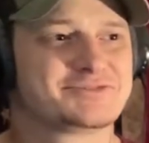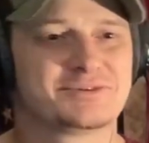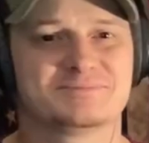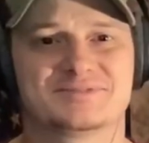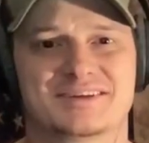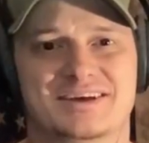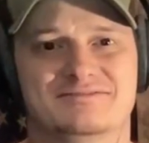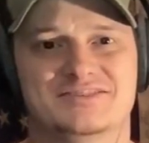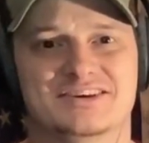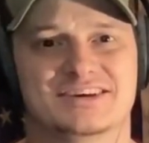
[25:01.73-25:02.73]
trips that
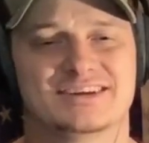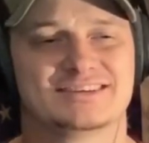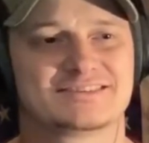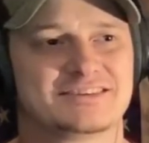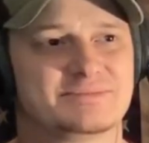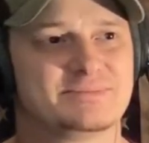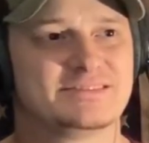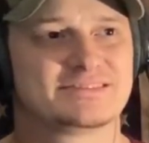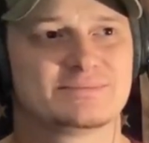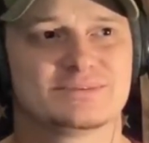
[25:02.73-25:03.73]
I've done. It's going to
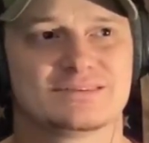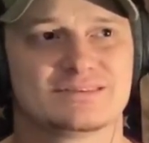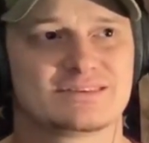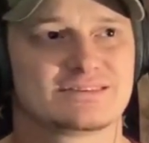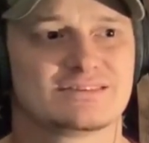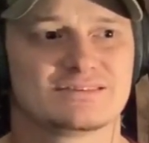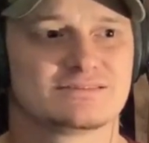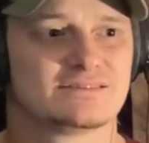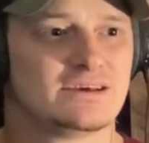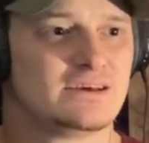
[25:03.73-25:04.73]
be some of the like
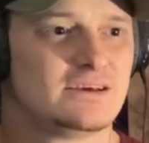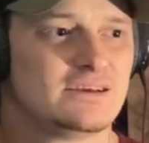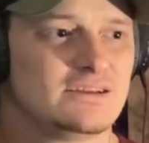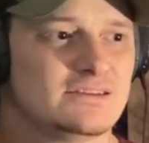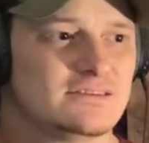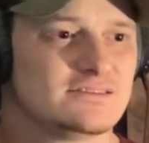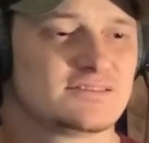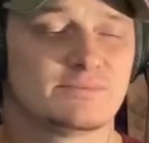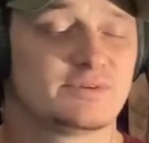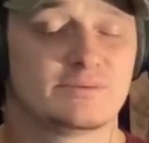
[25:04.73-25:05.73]
the
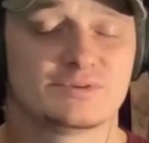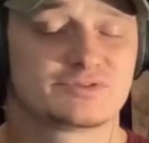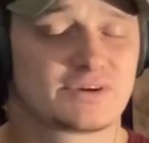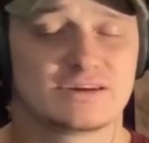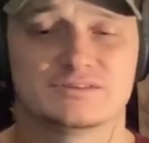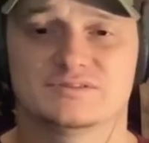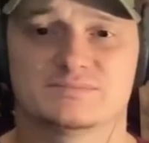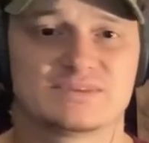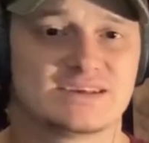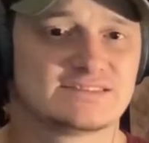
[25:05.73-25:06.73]
I'm going to try to do
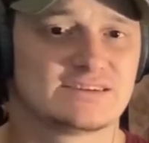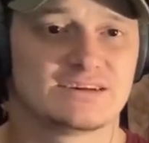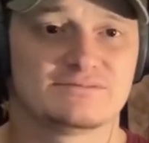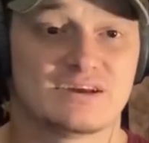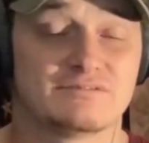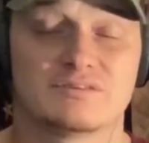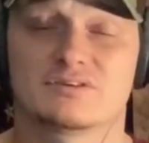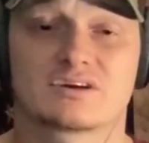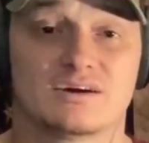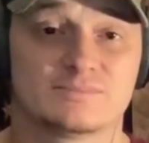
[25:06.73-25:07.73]
some things that I've I've never
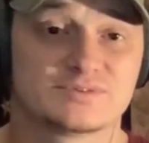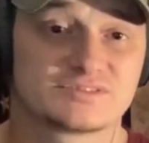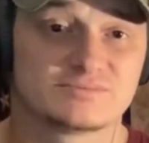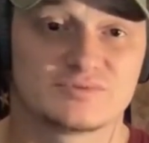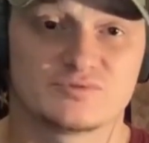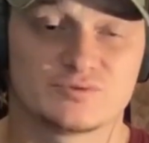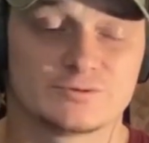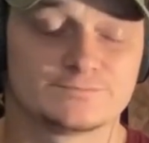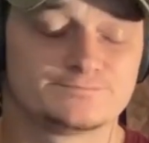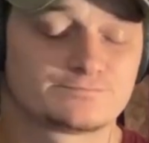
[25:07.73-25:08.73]
accomplished
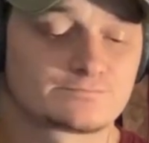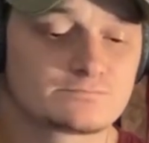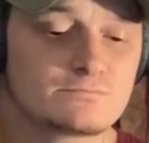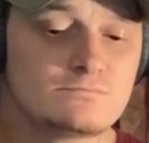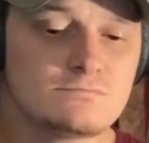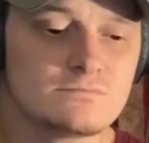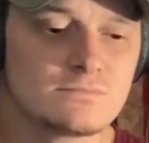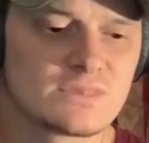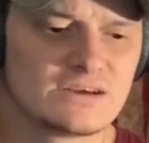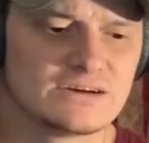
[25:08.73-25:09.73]
before.
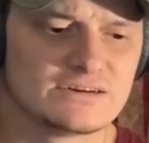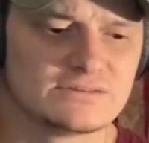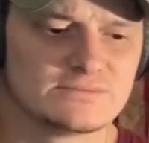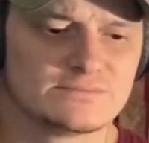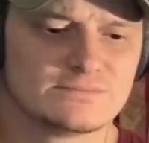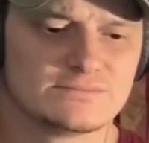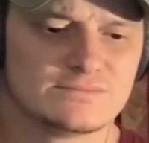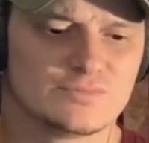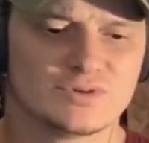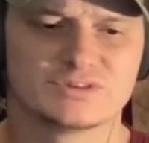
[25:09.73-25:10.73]
Um,
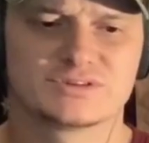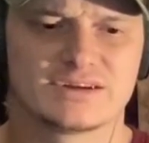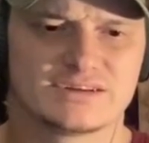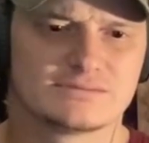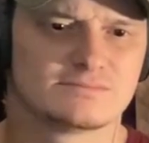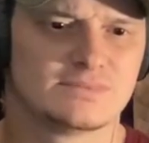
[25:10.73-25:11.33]
really try to